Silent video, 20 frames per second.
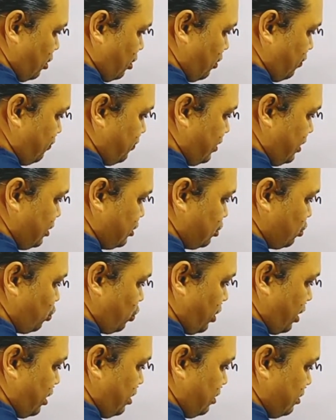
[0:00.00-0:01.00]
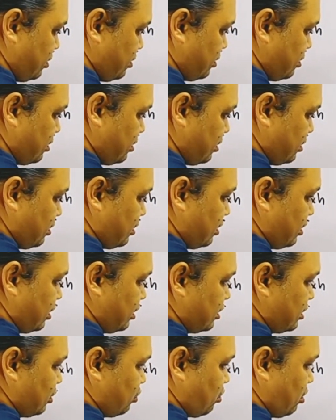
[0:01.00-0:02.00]
of this square
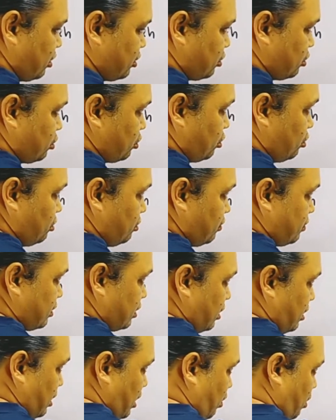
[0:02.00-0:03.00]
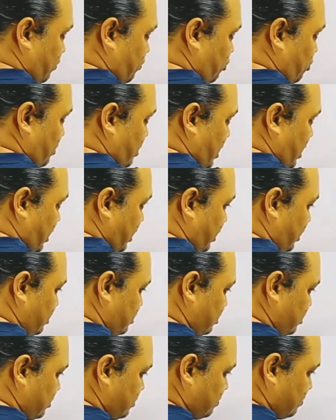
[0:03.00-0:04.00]
is equals to, our formula
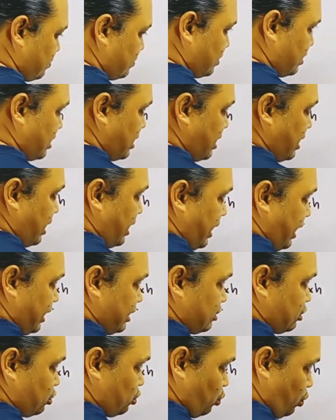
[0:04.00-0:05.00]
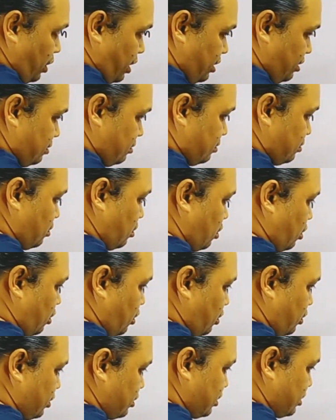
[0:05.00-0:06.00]
is S squared
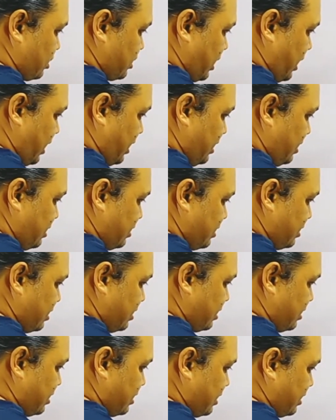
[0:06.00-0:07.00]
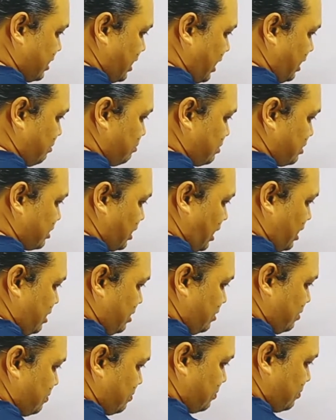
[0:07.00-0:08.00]
or side times side